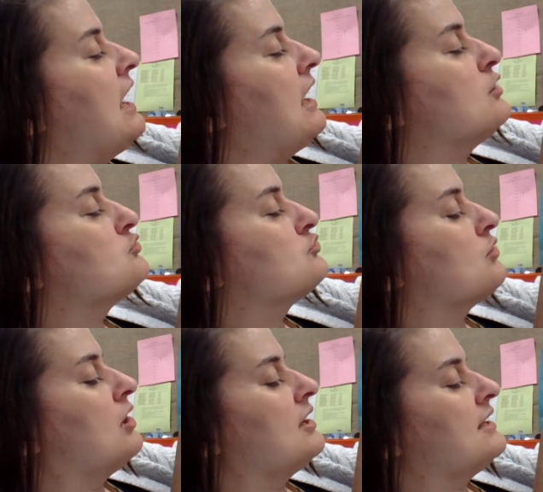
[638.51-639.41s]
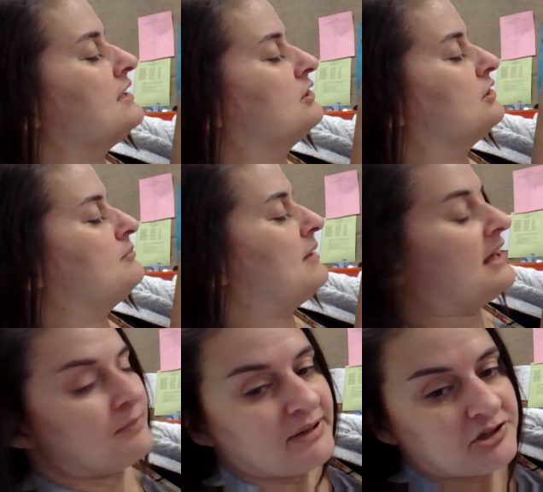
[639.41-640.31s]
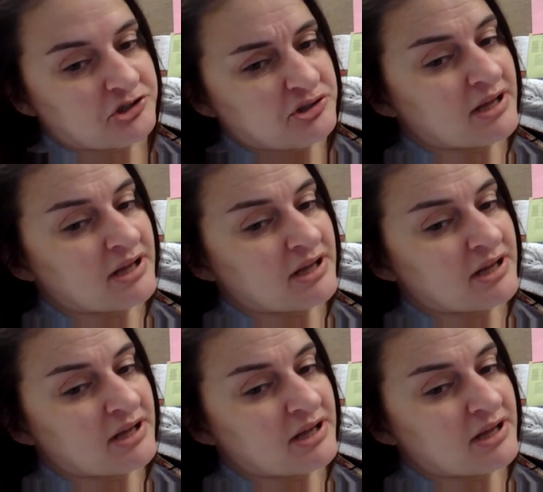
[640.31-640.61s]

and draw a good math picture?